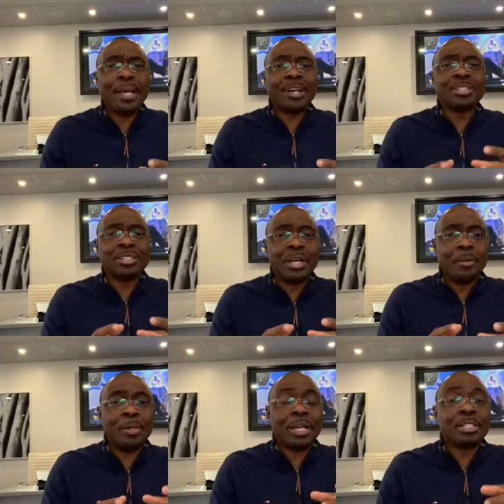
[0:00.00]
Because,
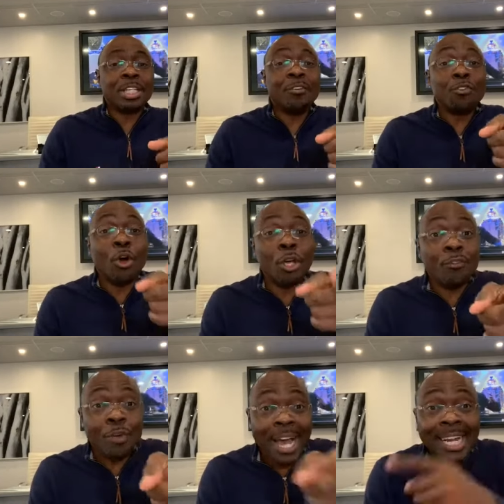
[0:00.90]
because if, you
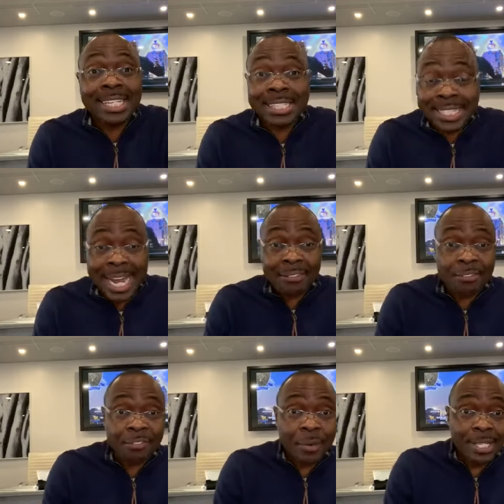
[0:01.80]
if you had a
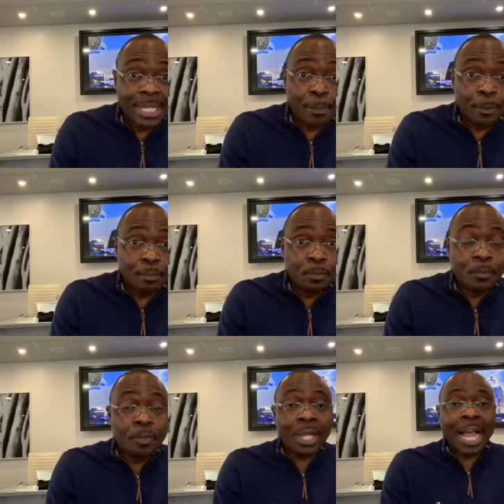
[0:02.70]
staff, for example,
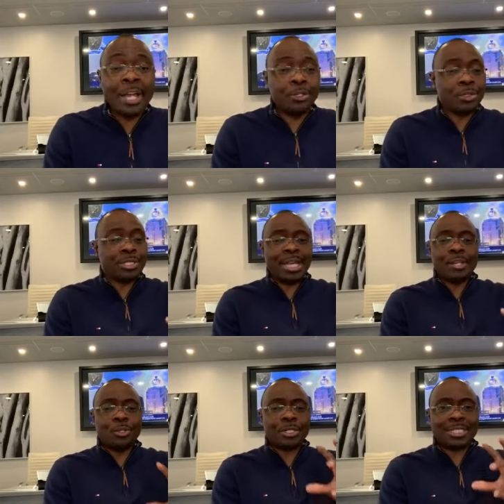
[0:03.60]
and you
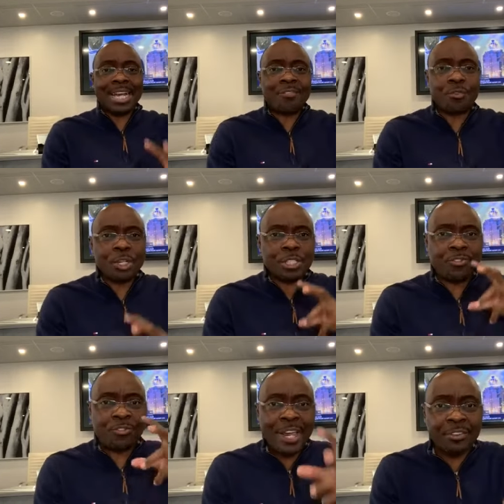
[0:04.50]
said your staff
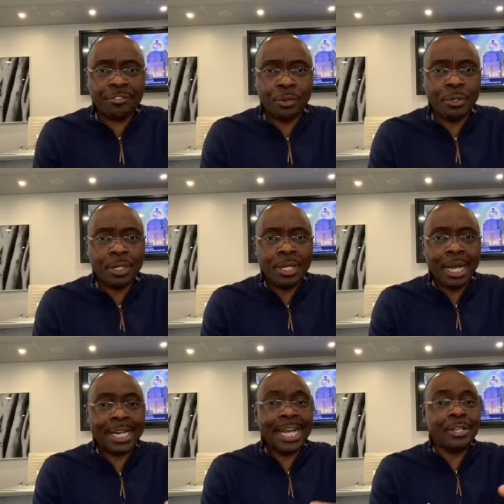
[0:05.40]
was faithful,
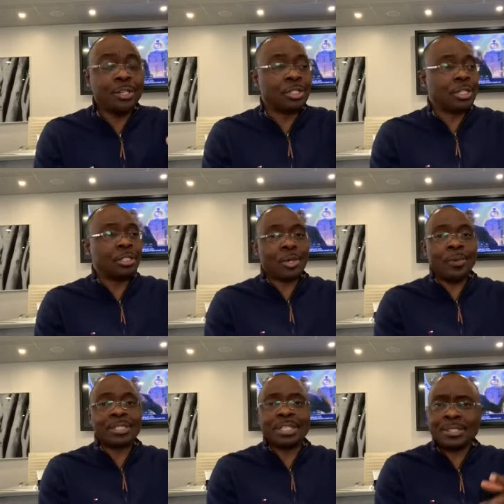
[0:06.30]
and then you
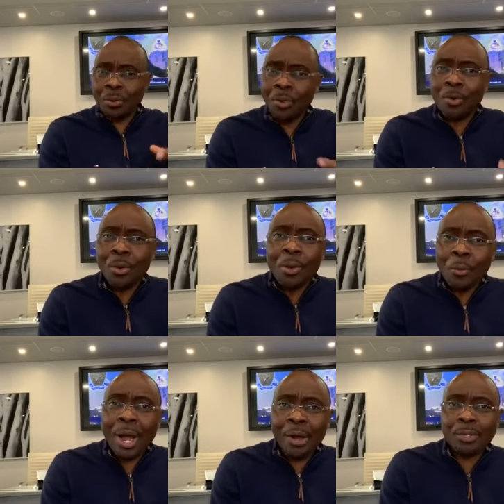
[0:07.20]
someone says, "Oh,
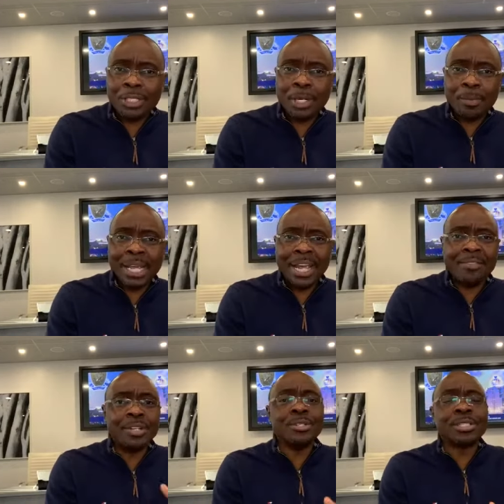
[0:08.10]
how does he
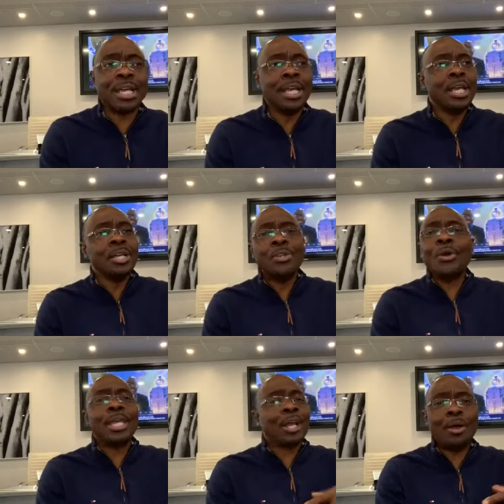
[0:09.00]
behave?" And you say,
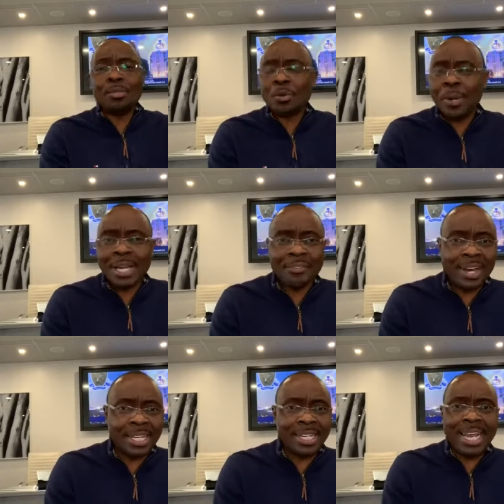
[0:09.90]
"No, he comes in
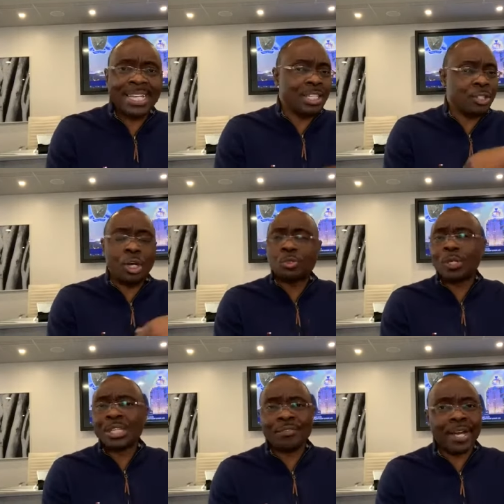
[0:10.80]
whenever he likes. He
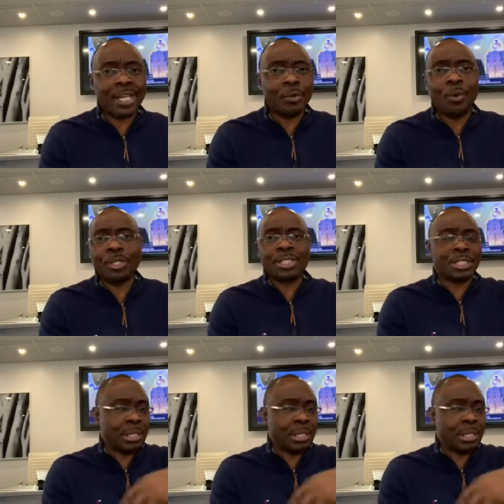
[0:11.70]
does whatever he wants.